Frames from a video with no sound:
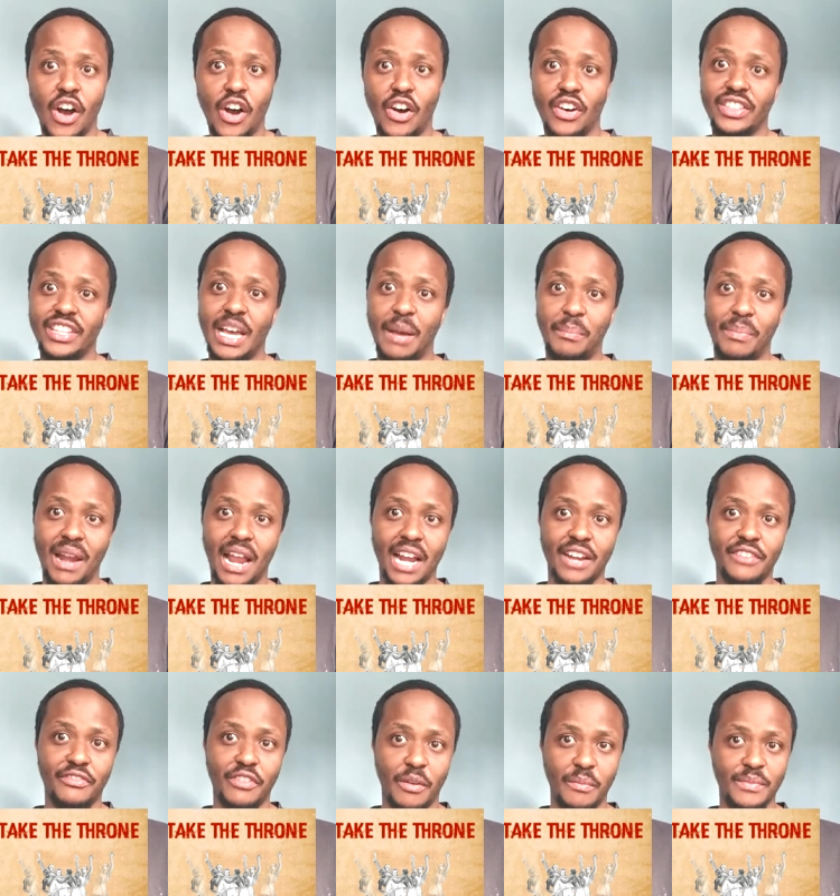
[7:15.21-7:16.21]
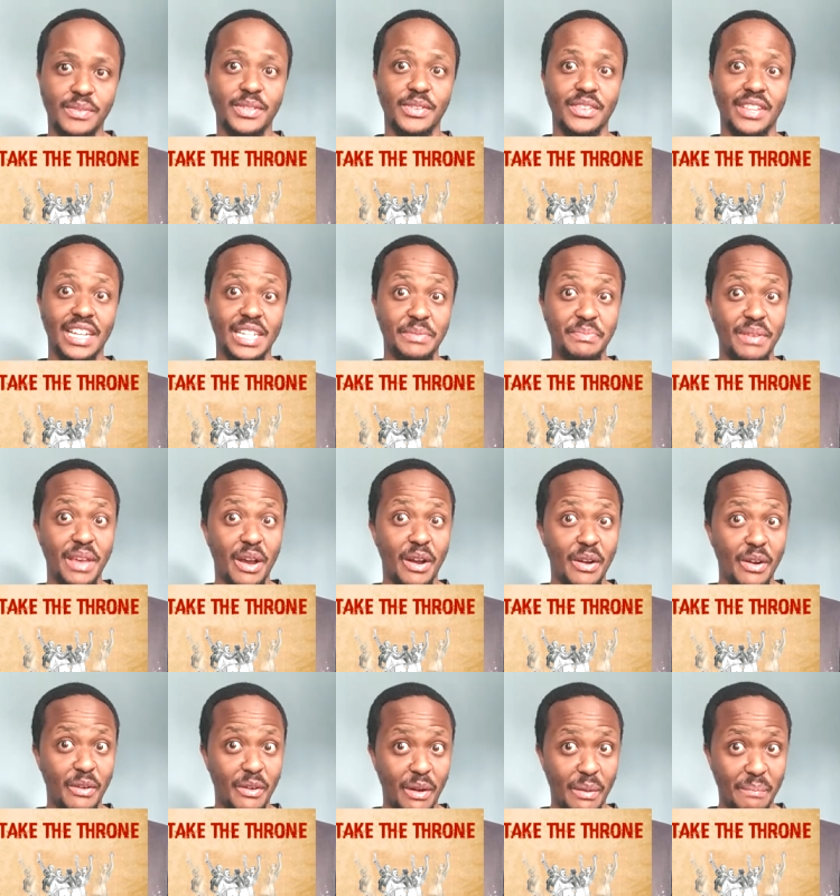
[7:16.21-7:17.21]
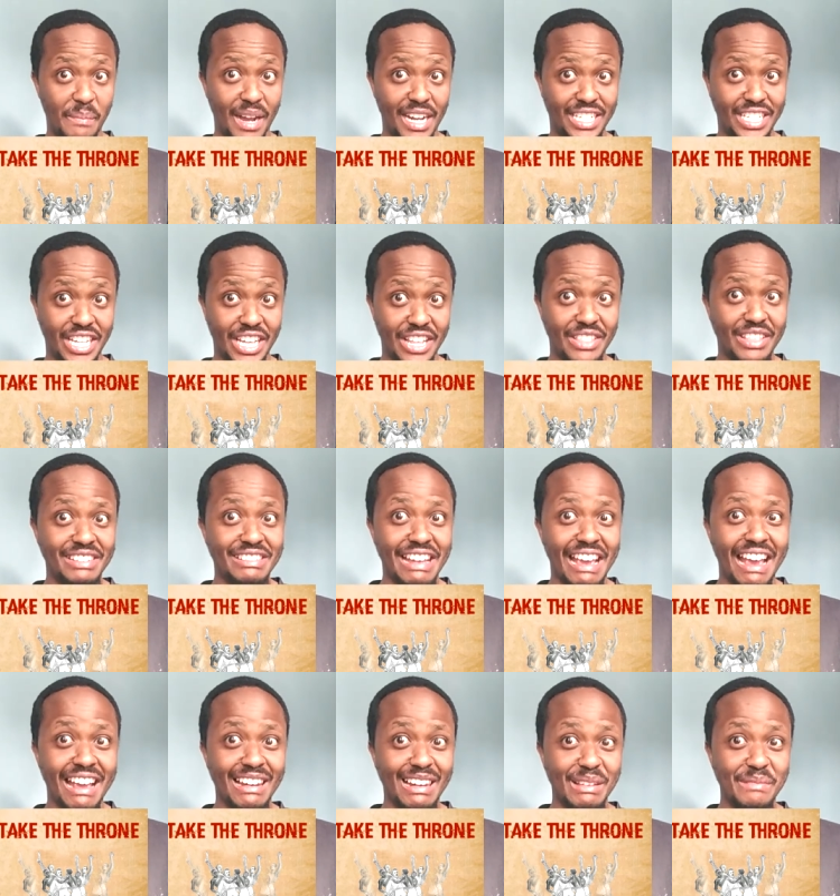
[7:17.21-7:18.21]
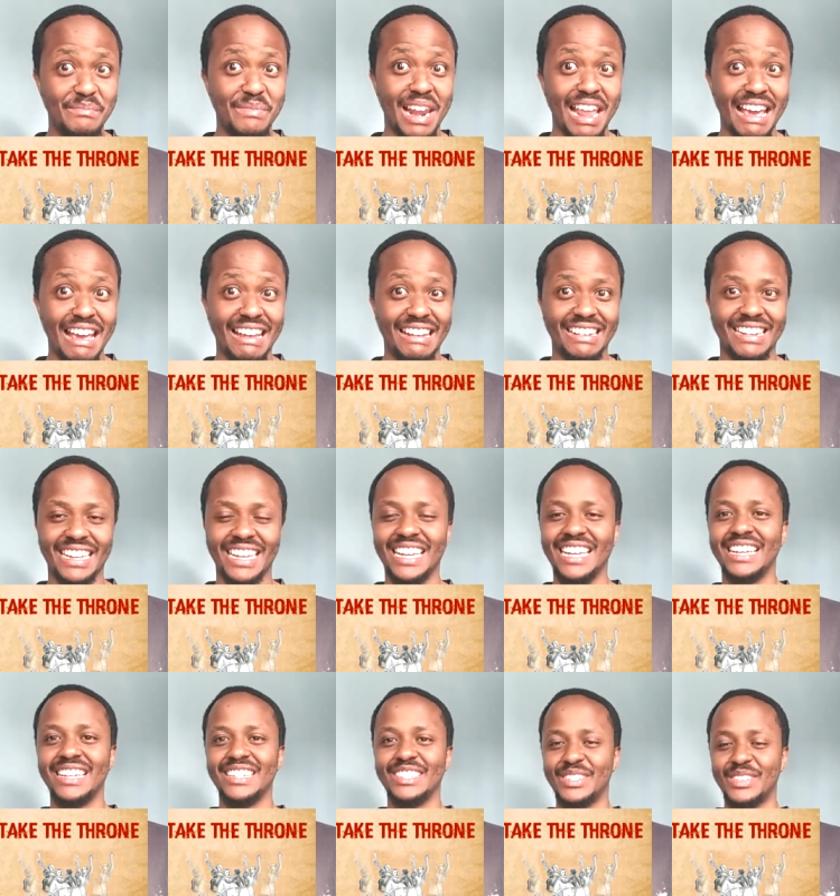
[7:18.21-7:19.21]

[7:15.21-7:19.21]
on their platform so that or party the daily bread eh?